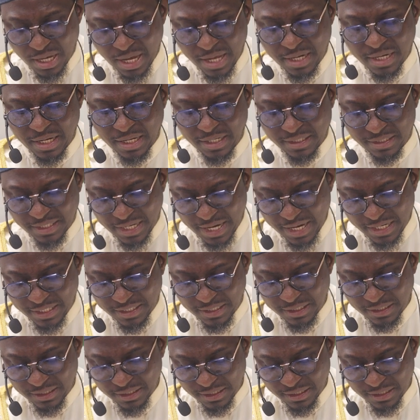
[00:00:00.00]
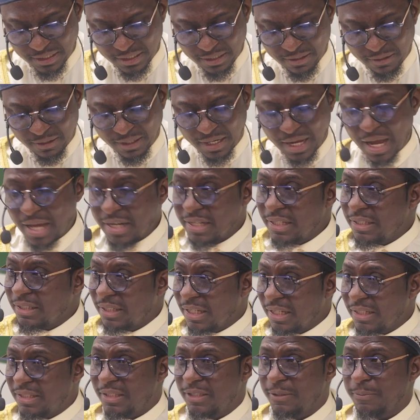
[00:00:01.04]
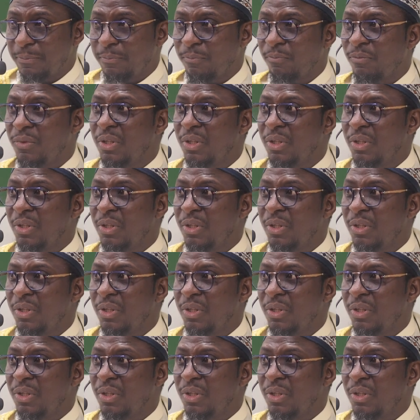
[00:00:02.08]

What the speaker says: And he said, regarding this,